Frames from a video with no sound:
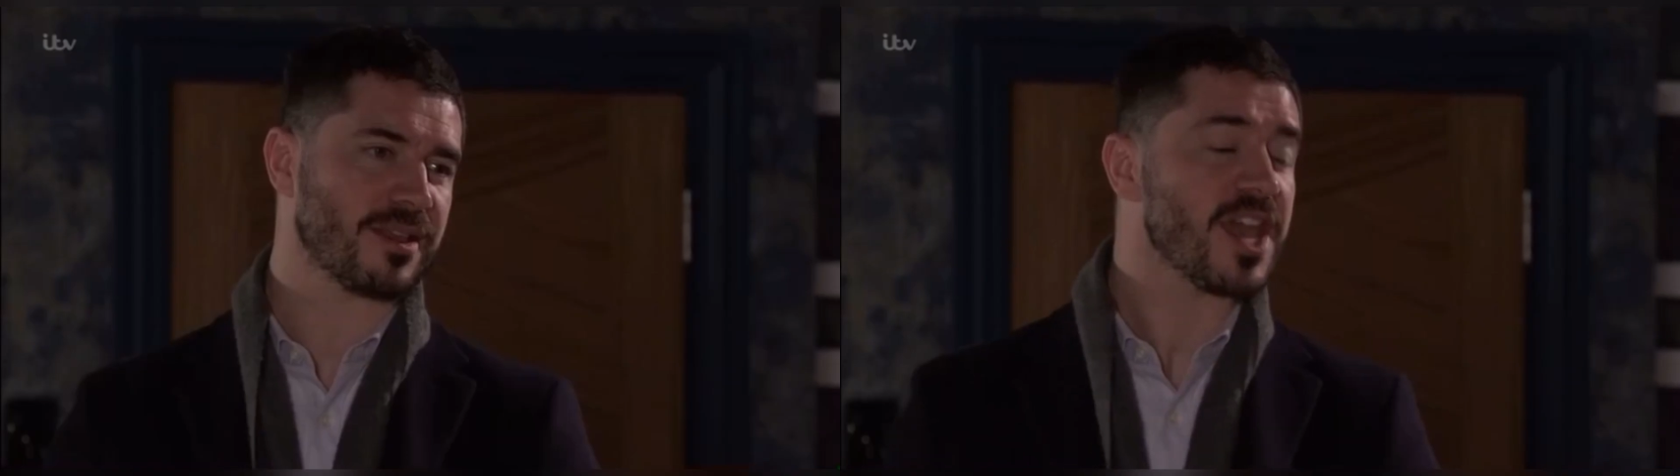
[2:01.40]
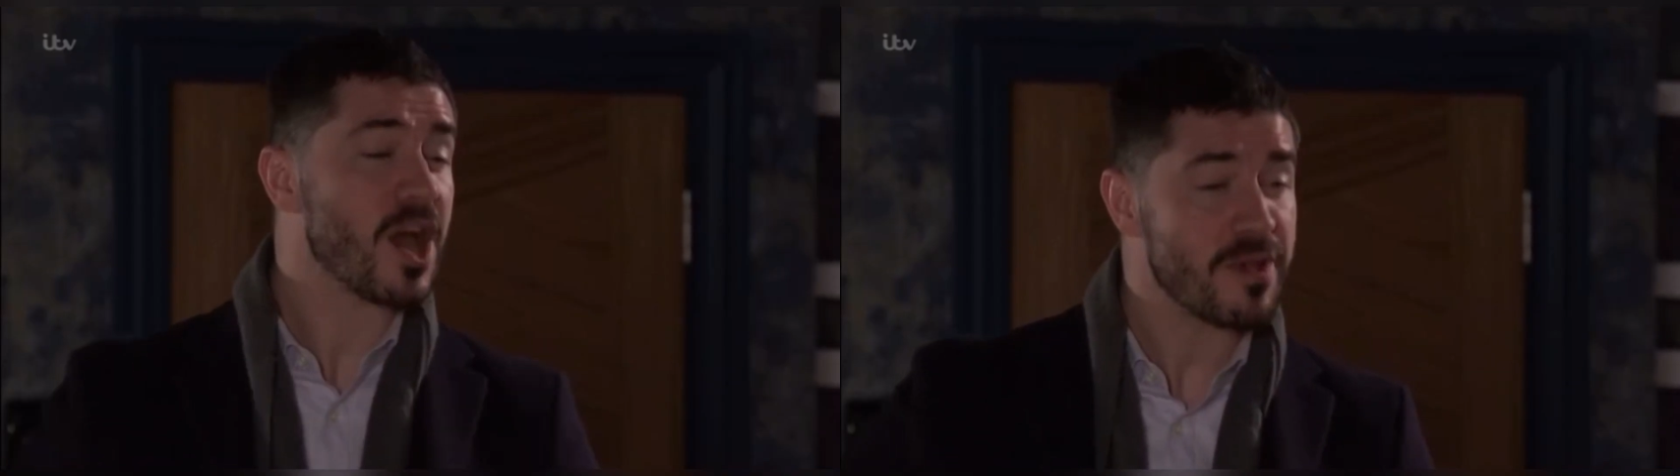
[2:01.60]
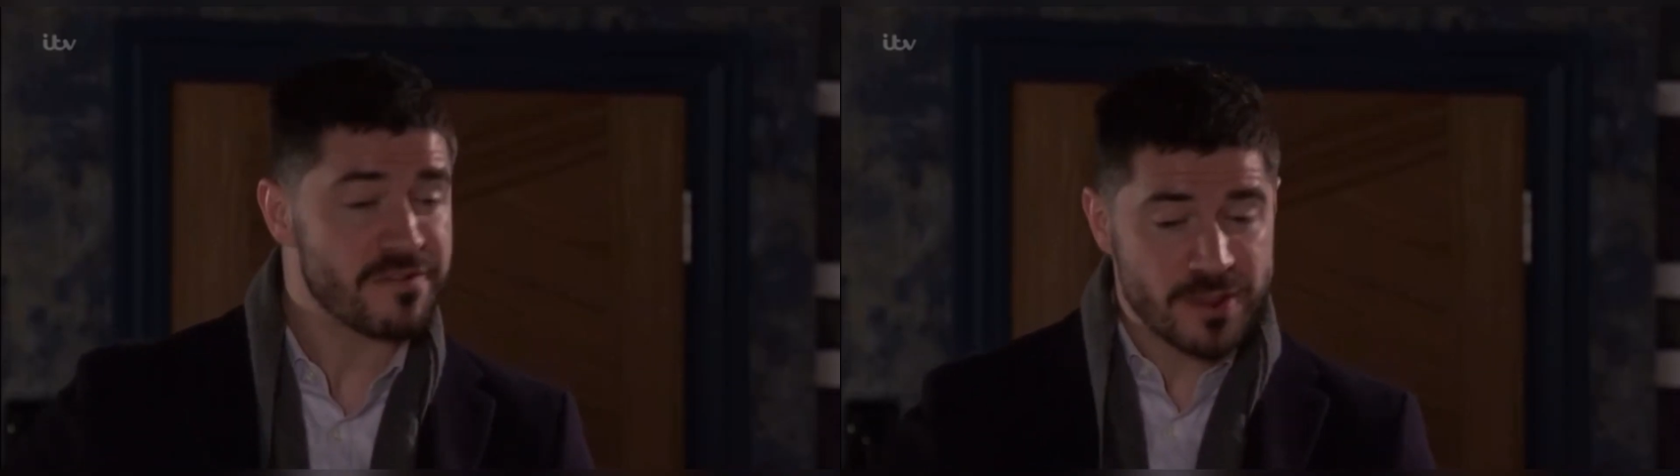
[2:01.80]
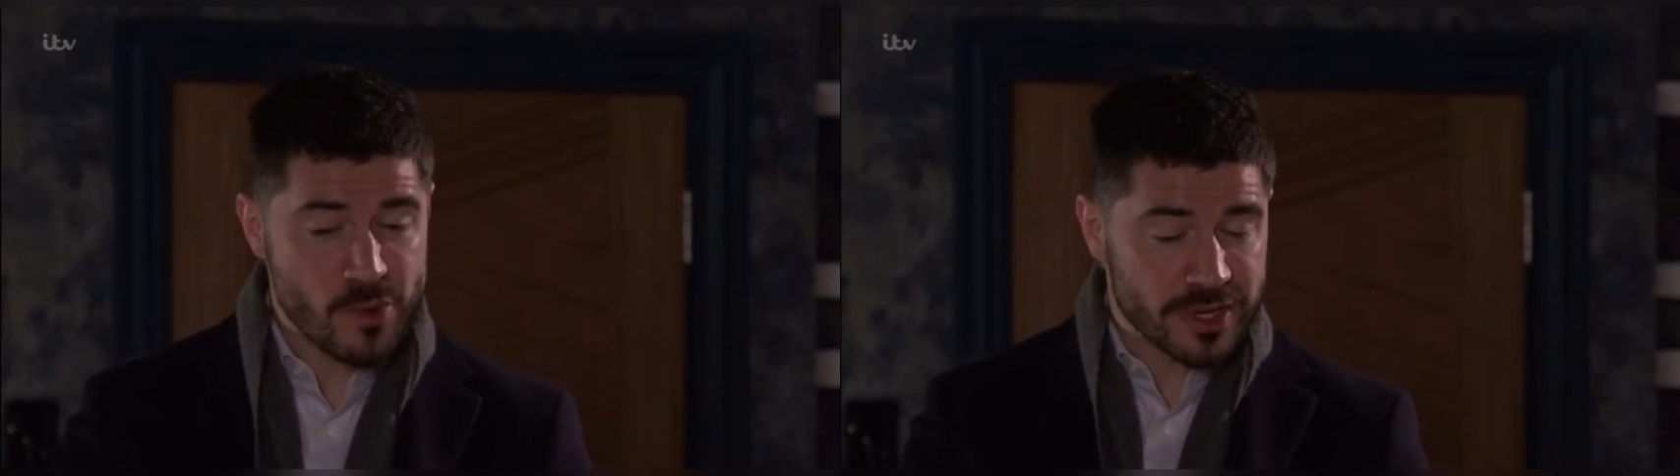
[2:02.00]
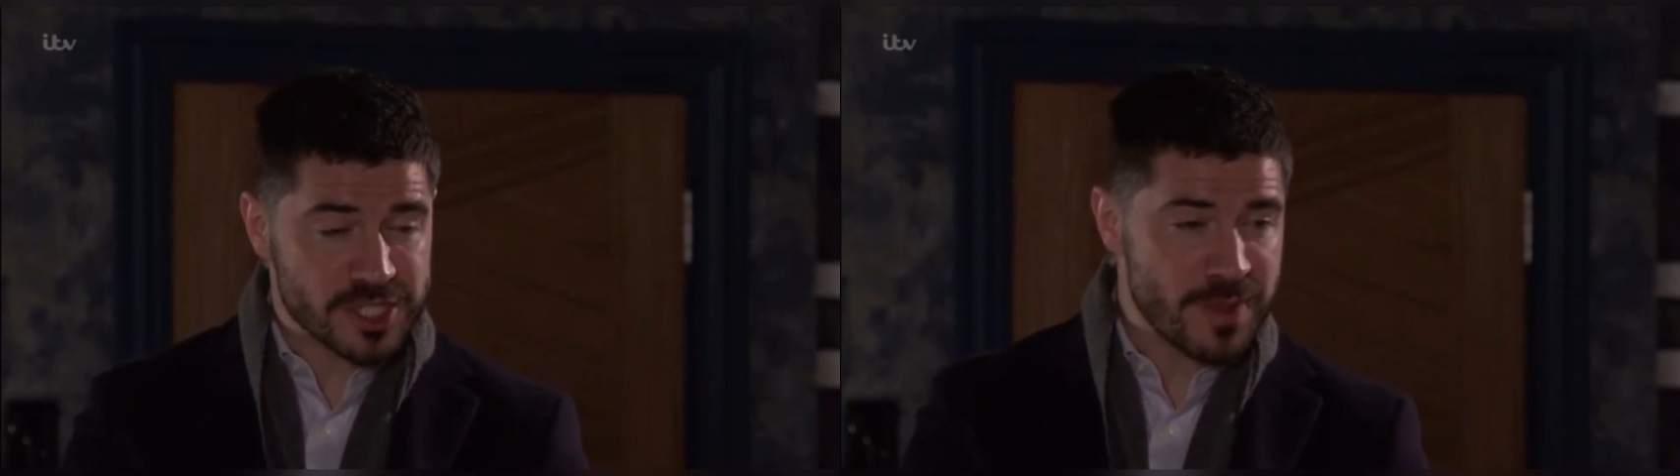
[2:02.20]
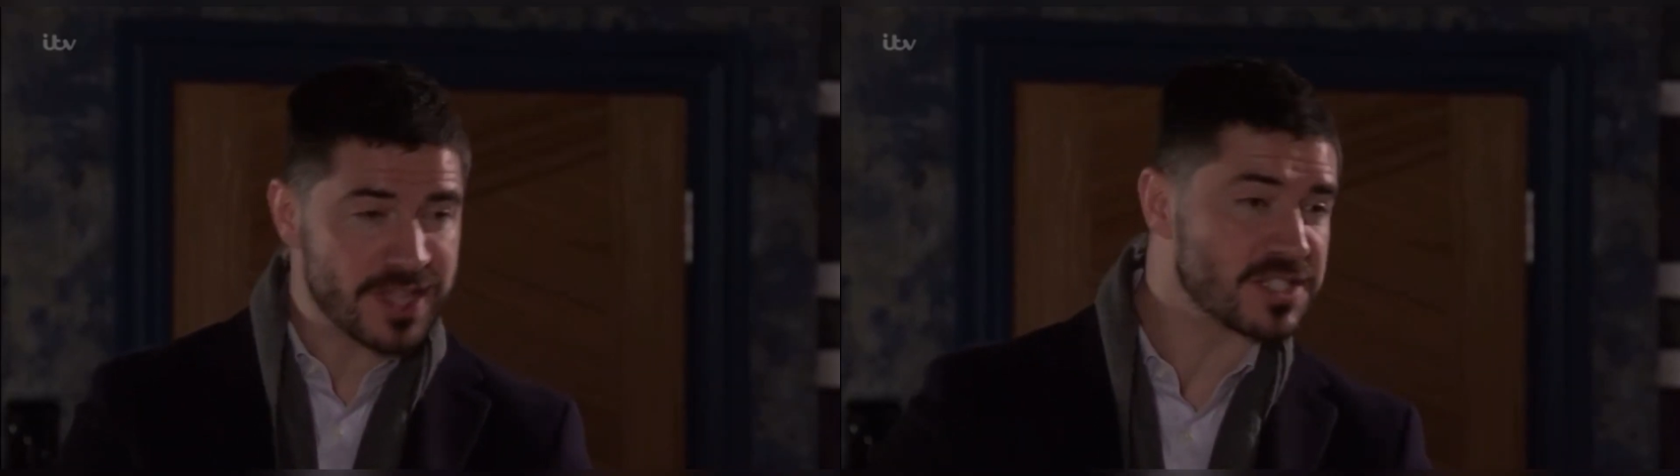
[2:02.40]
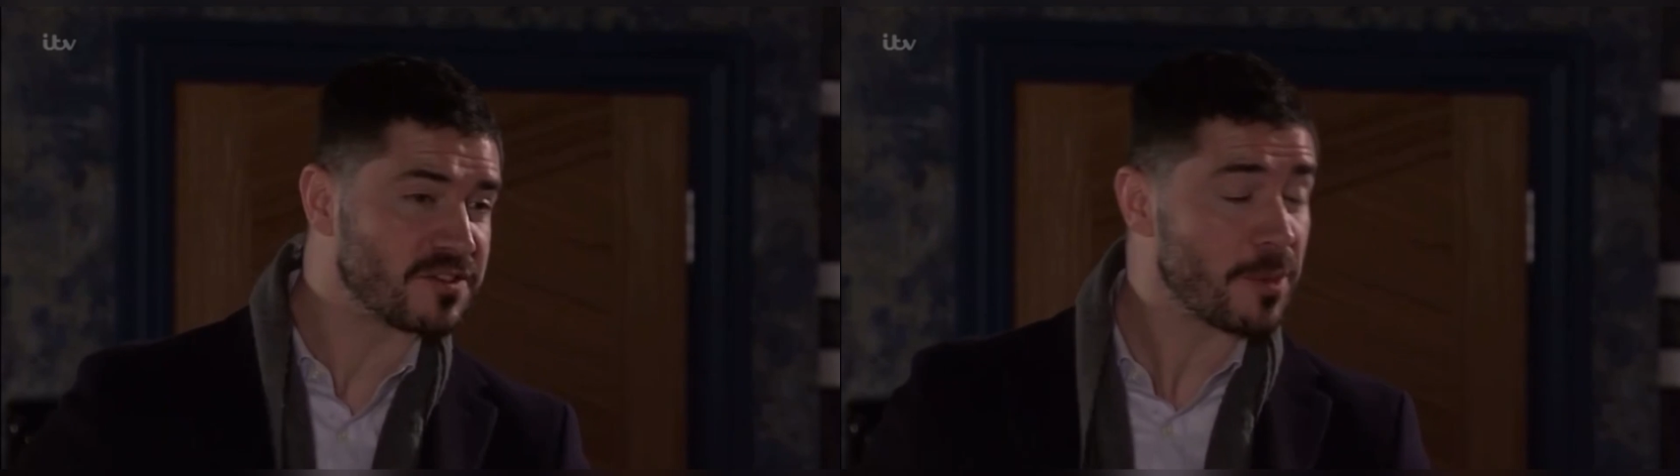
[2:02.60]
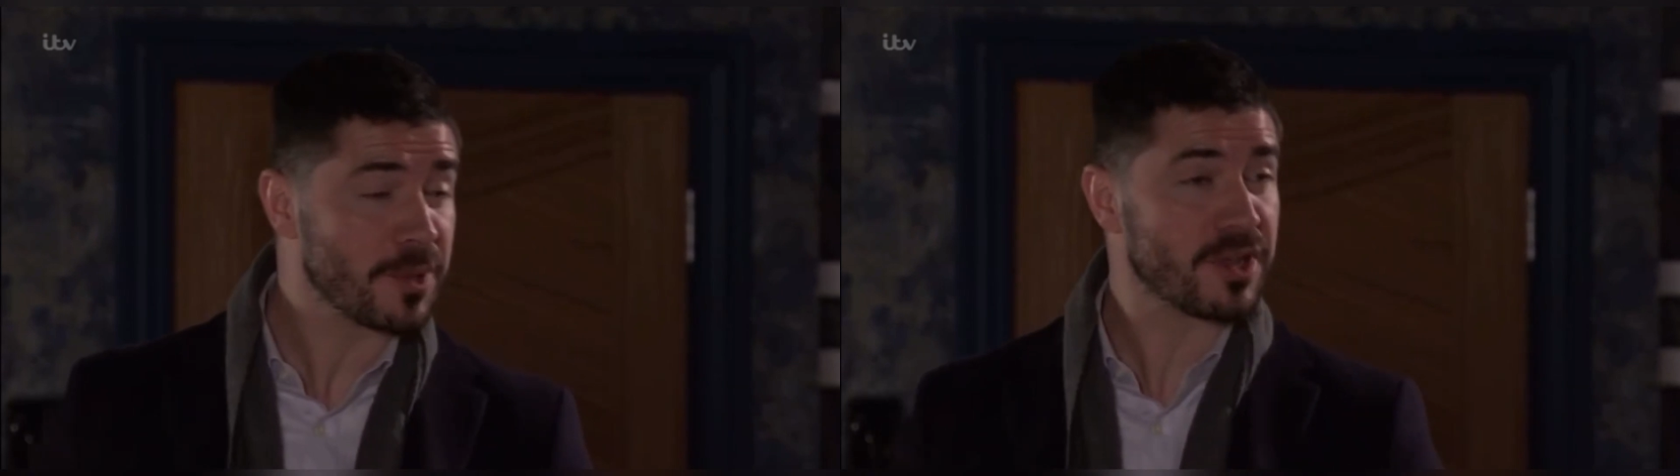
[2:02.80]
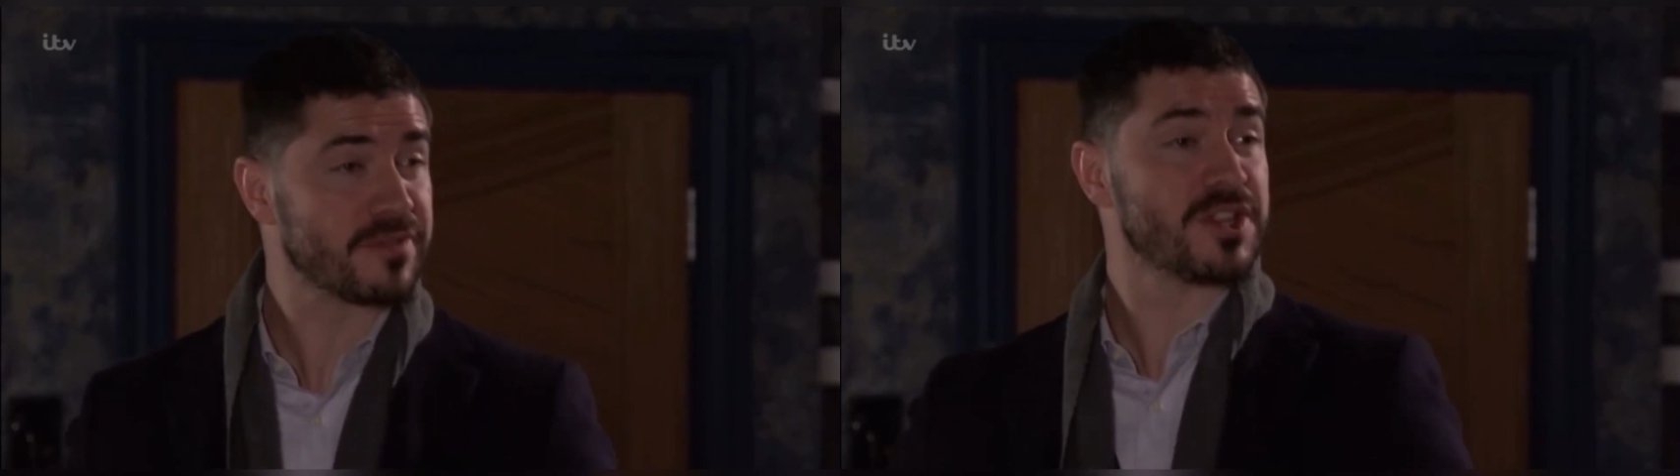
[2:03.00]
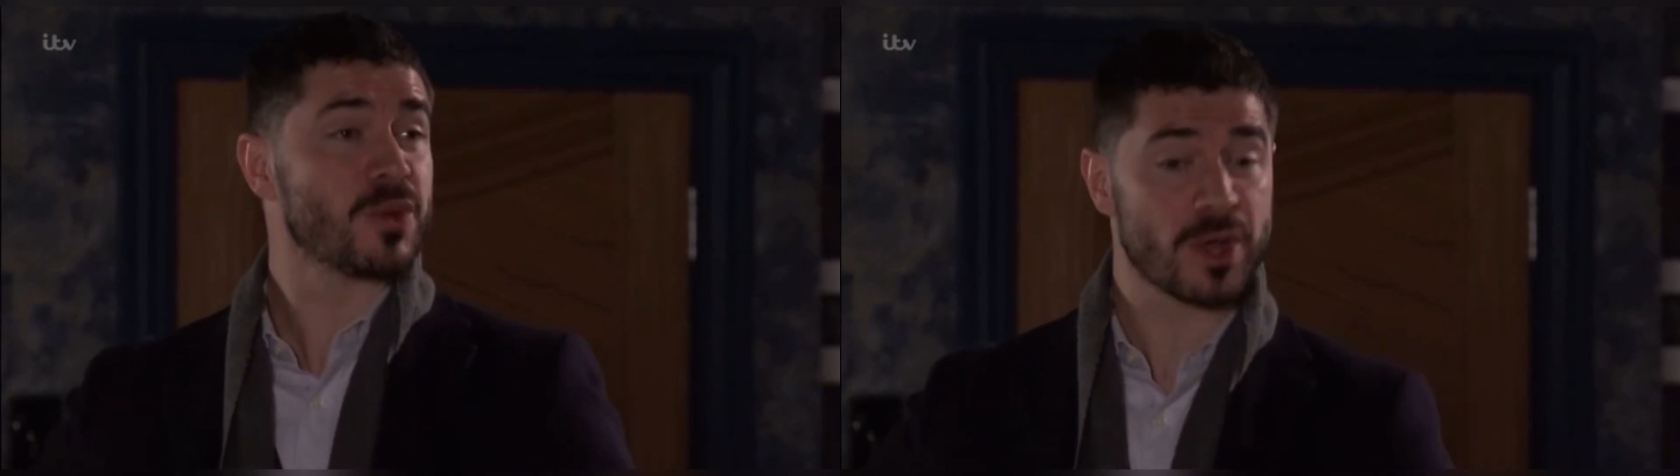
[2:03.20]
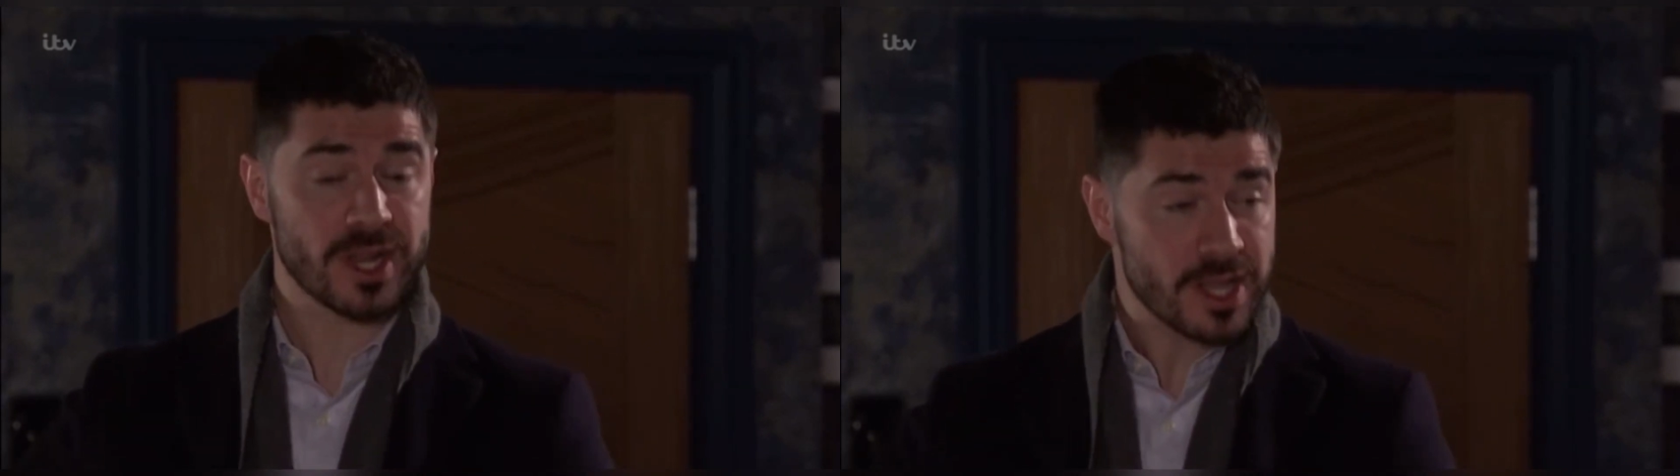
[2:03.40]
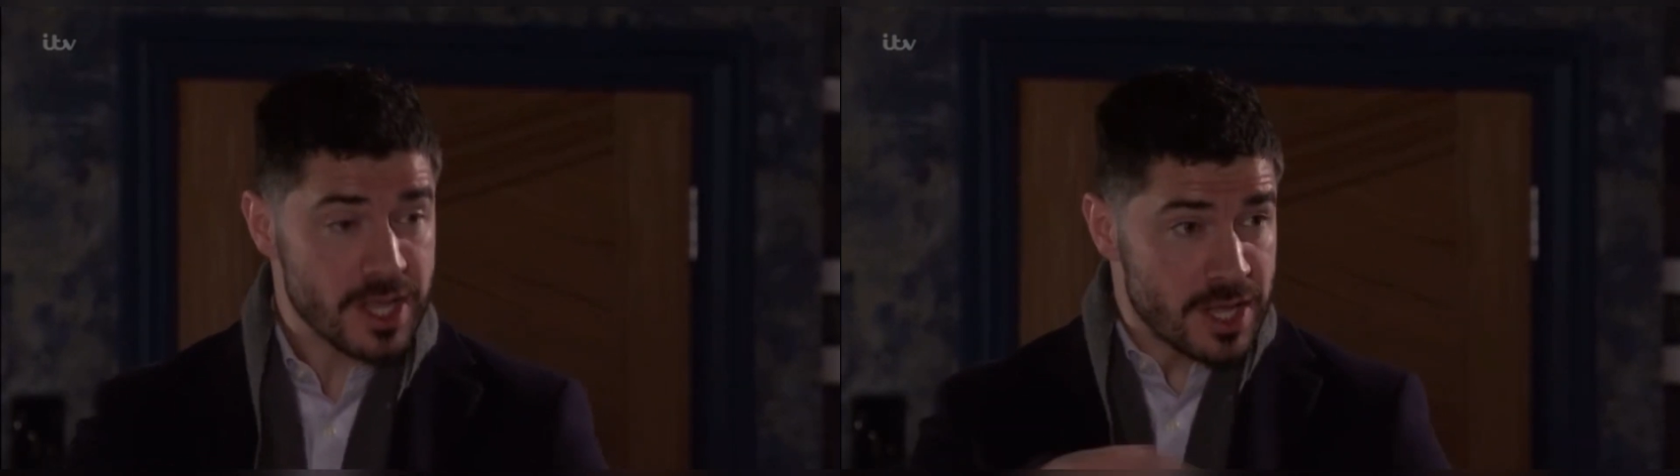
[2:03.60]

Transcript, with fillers: Yeah, I went for the more expensive double oven, the one